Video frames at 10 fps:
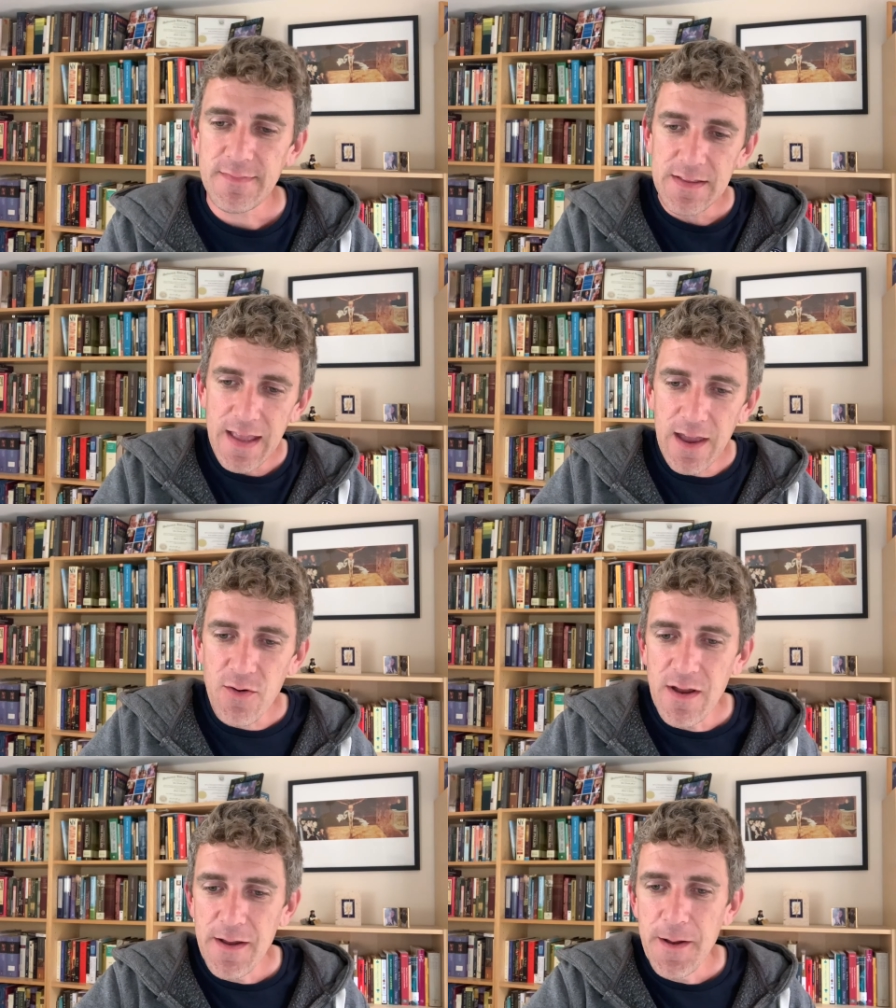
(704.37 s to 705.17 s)
Now,
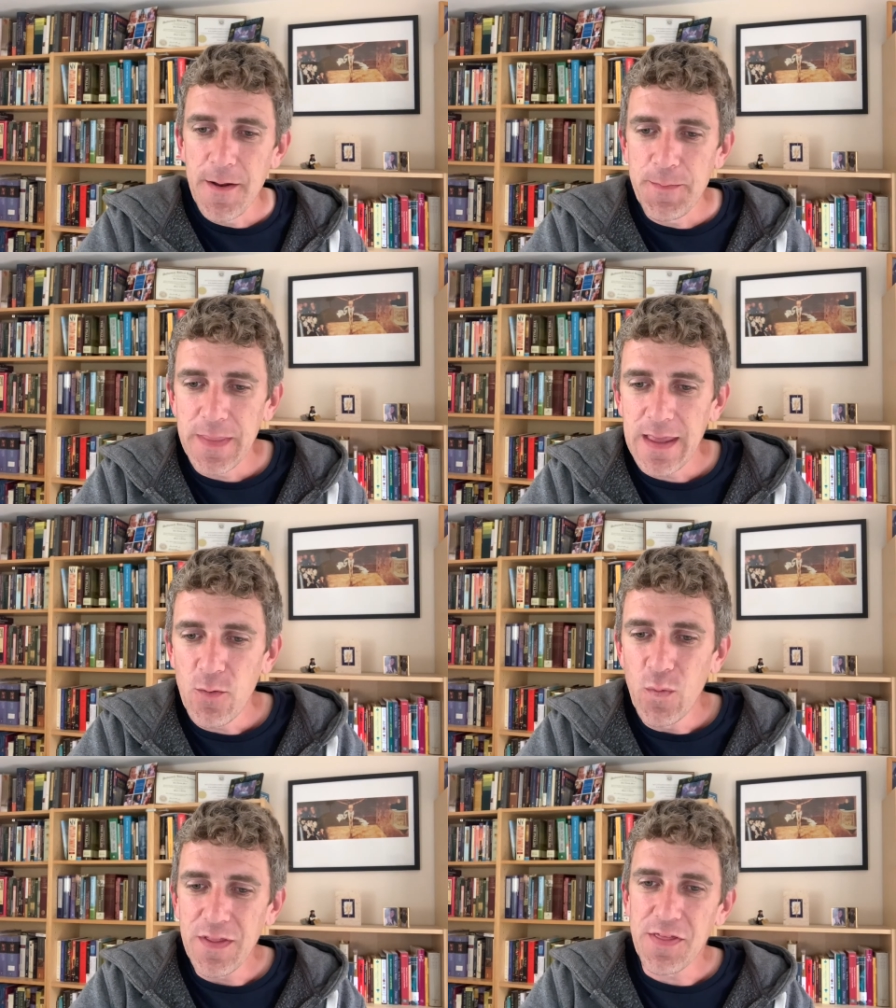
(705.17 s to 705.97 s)

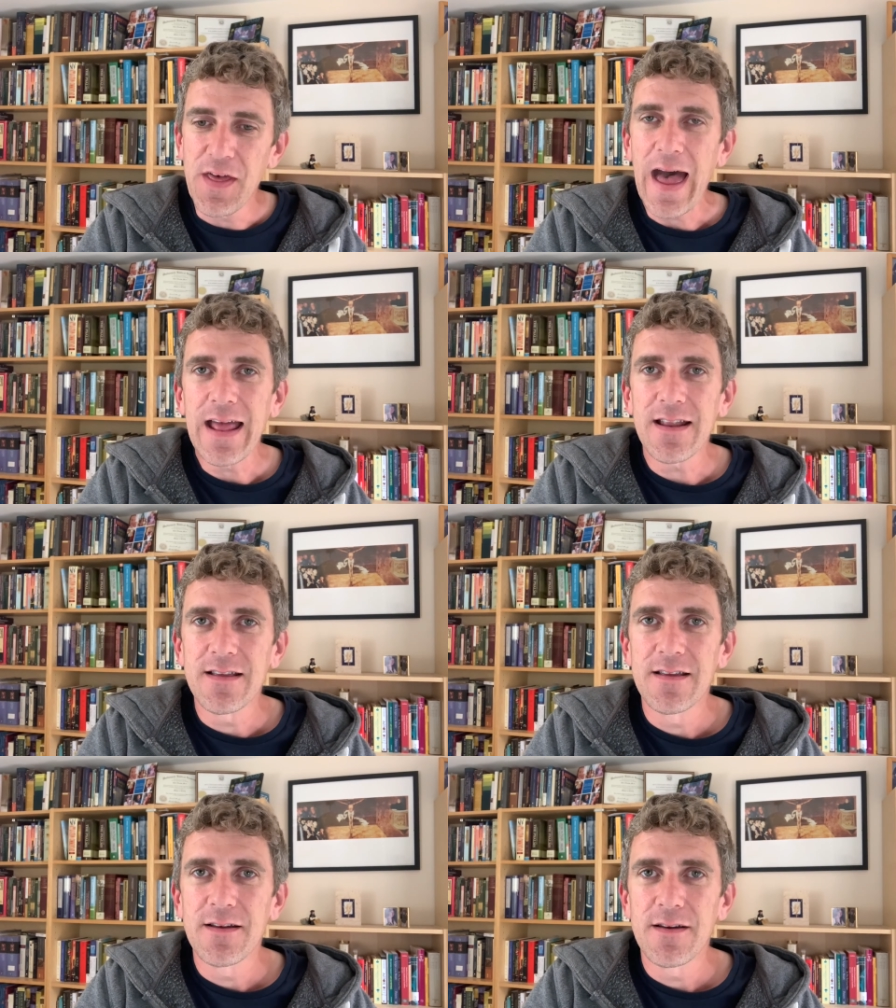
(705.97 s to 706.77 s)
with that
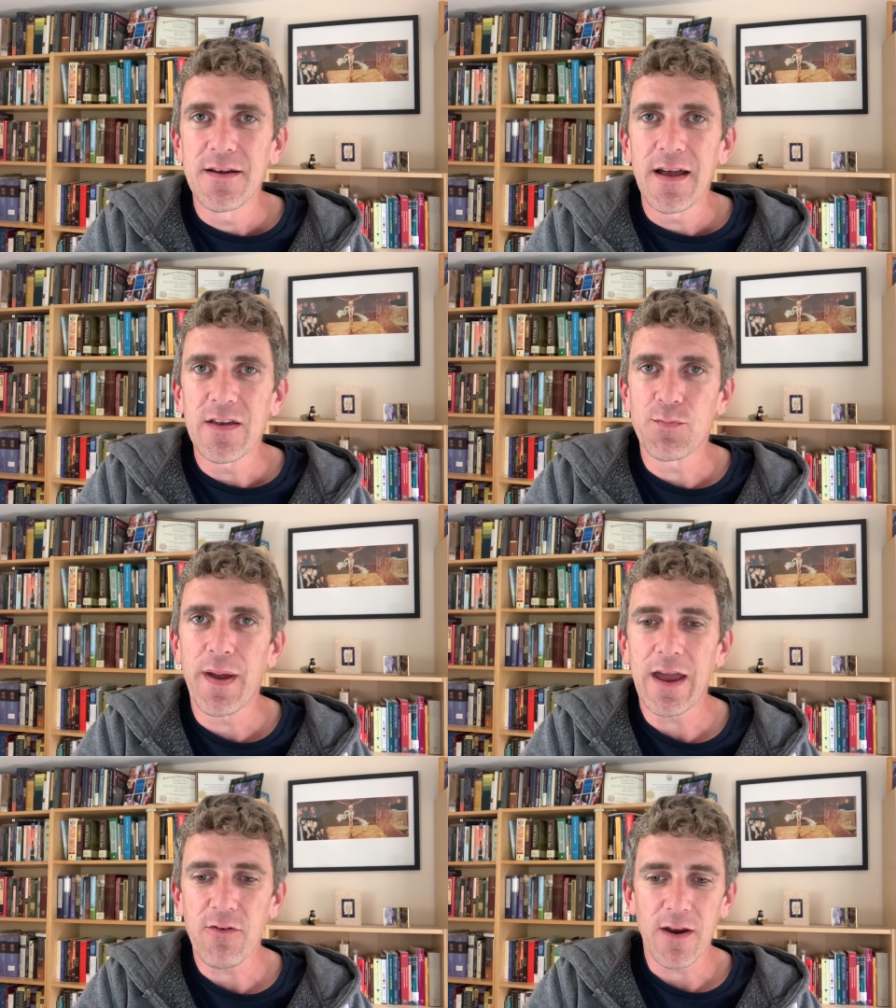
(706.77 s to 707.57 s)
as
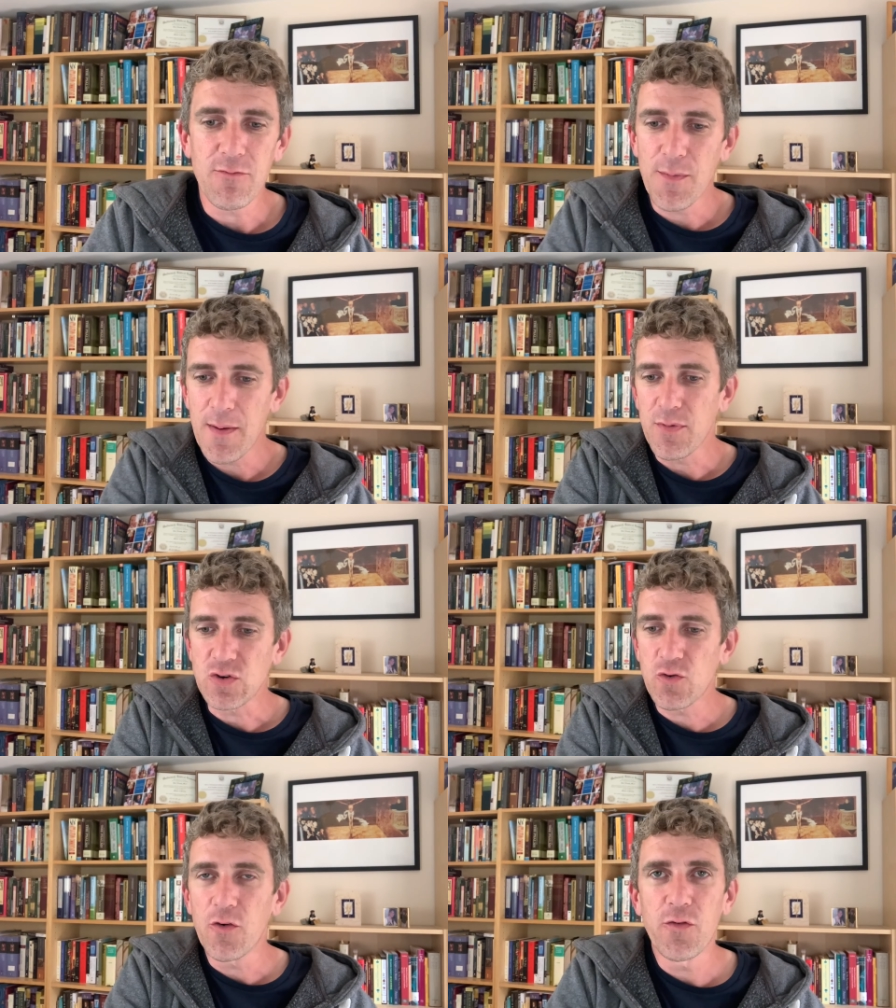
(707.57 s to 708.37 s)
background, remember,
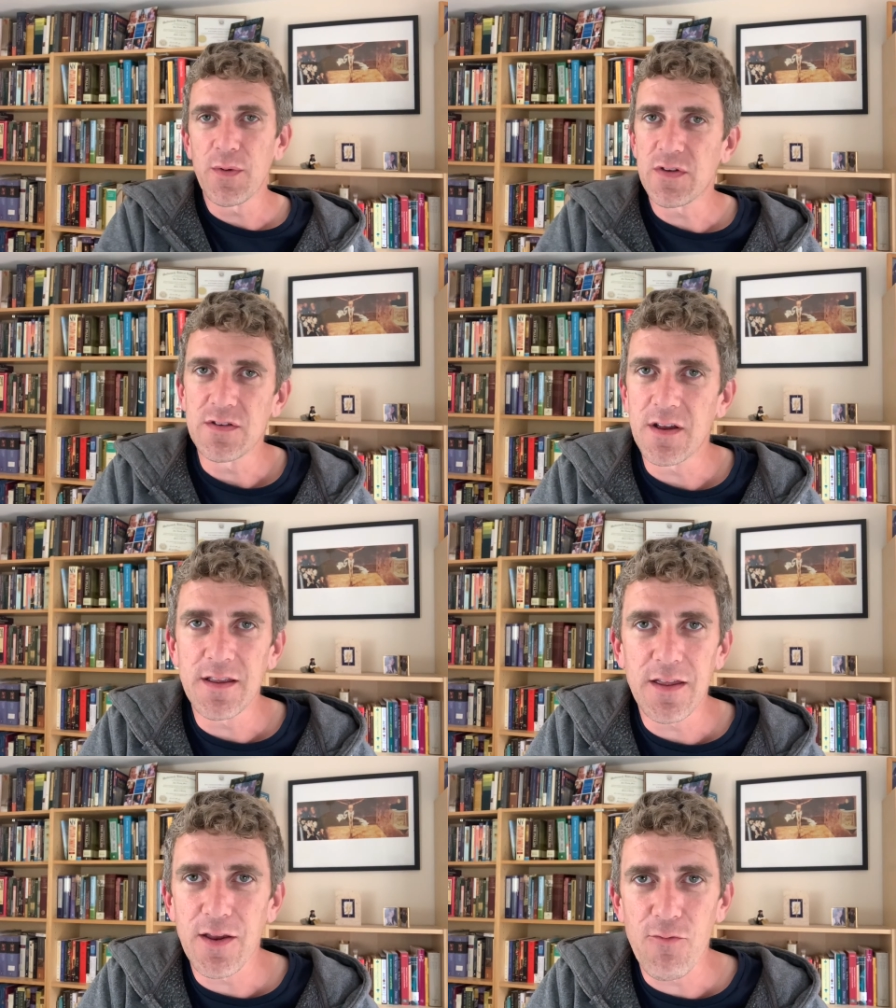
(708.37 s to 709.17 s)
Trophimus had done
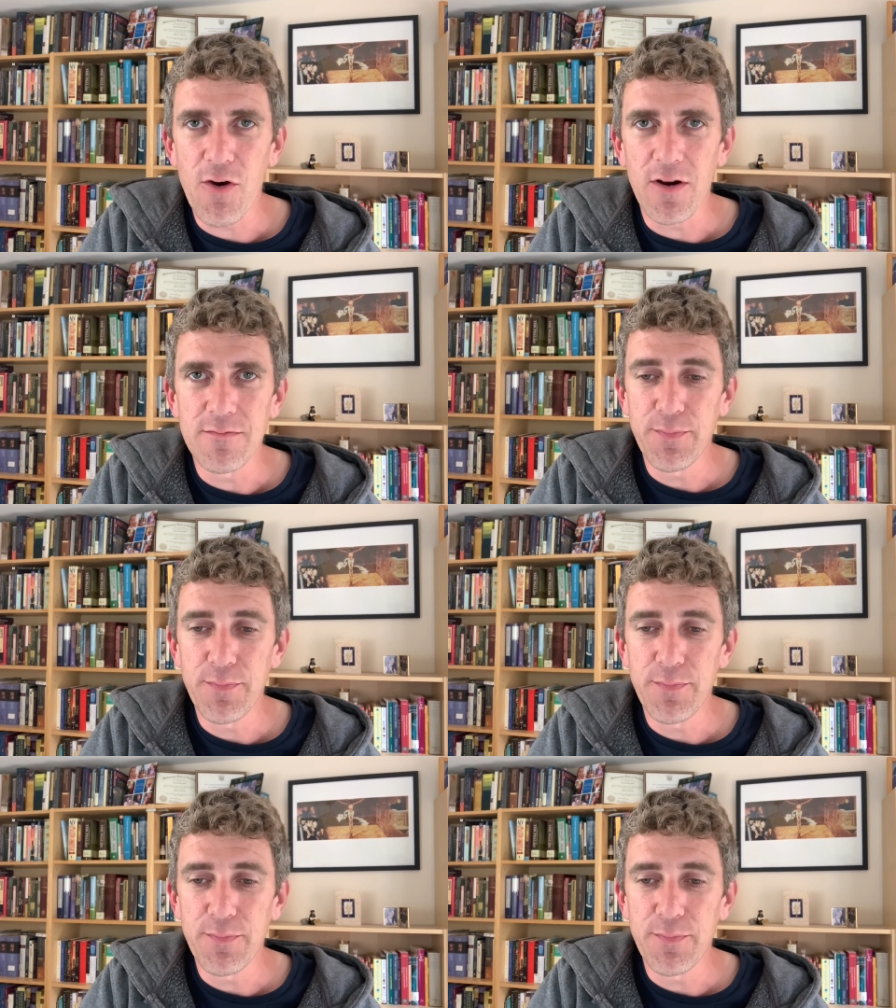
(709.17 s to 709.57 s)
nothing wrong.